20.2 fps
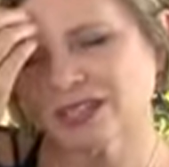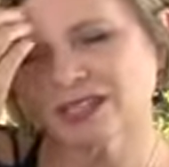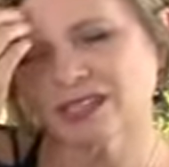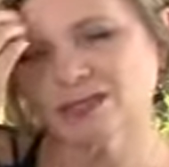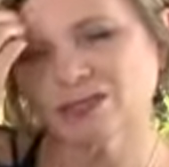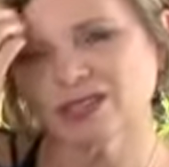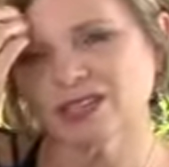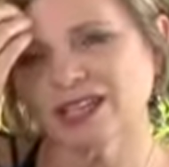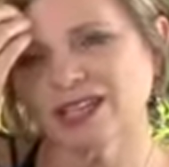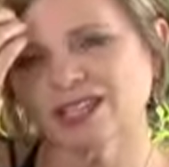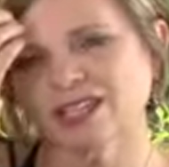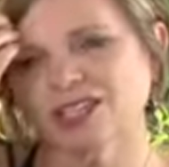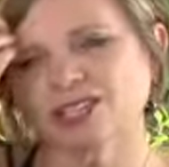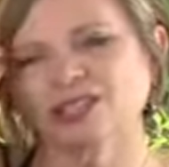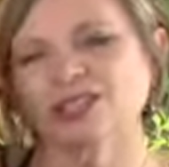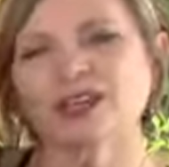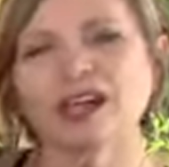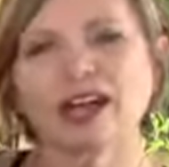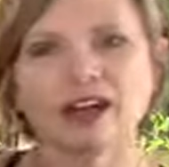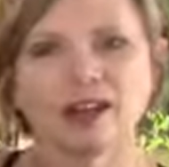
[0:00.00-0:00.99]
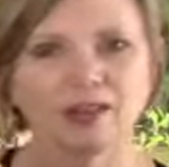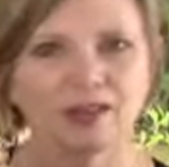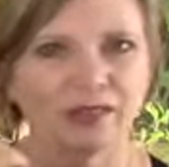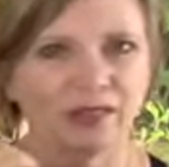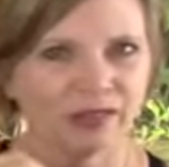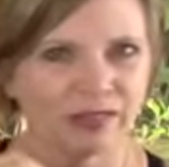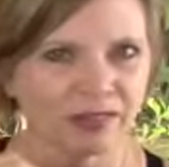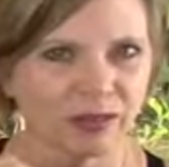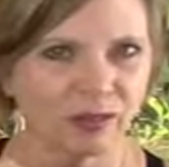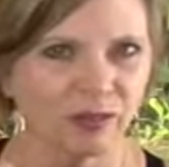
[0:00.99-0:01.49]
this is related to your
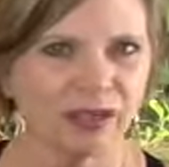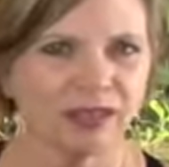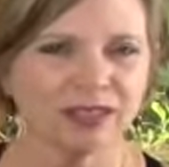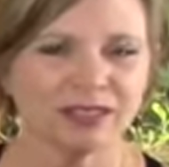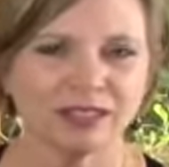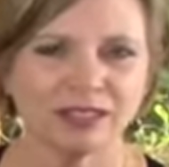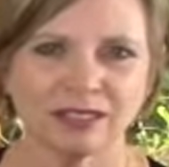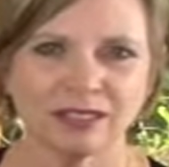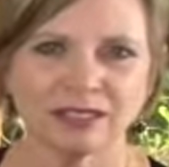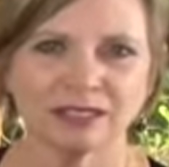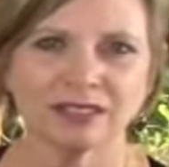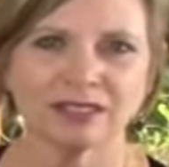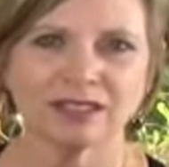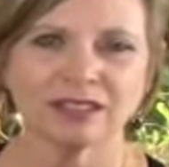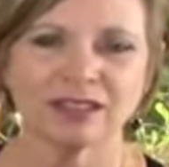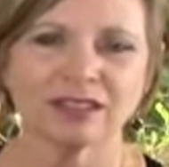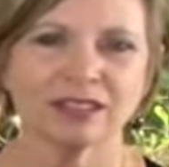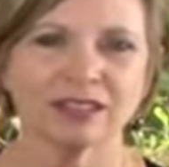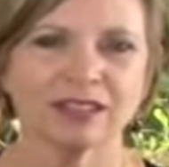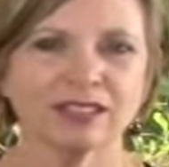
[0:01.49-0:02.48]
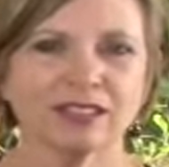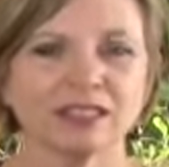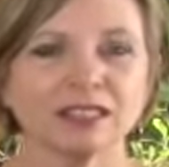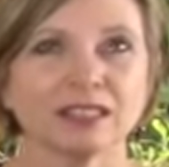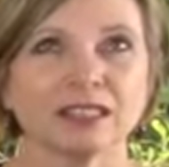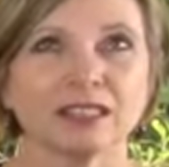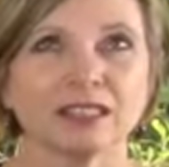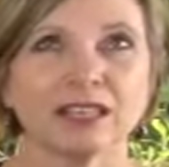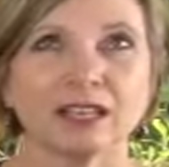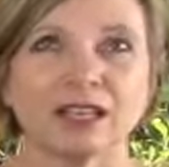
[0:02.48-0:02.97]
health, some ideas and
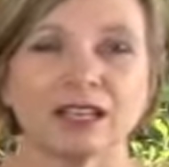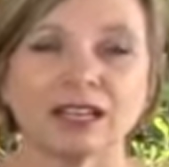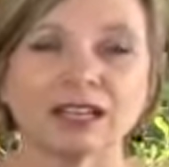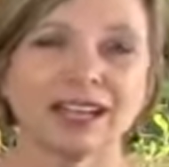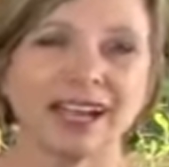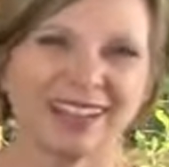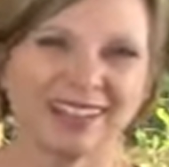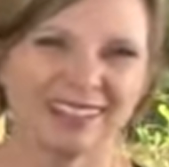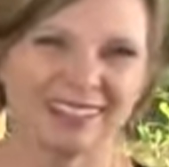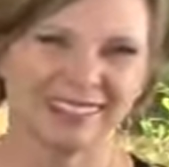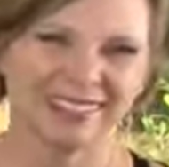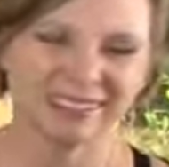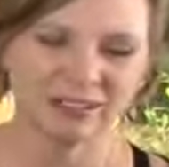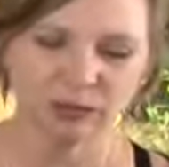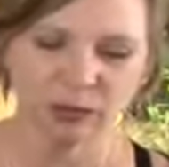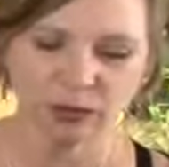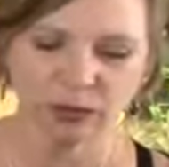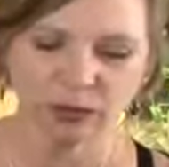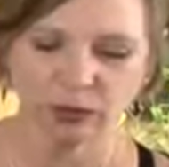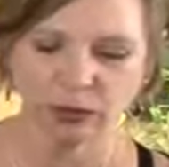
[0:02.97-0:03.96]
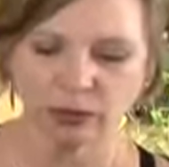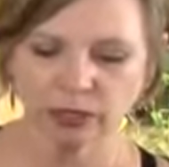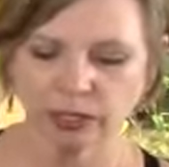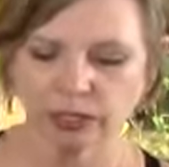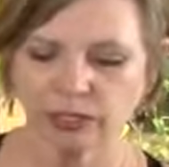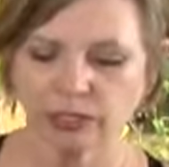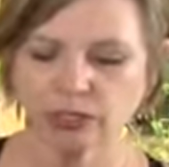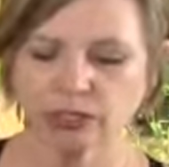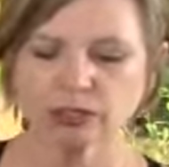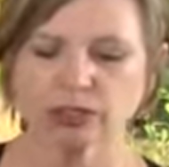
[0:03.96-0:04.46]
guidance for you
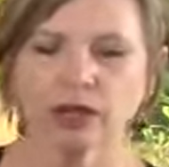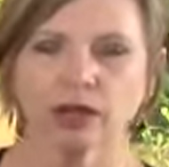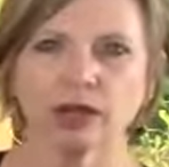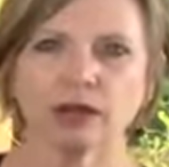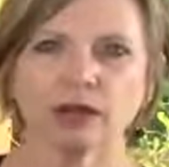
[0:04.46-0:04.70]
related to your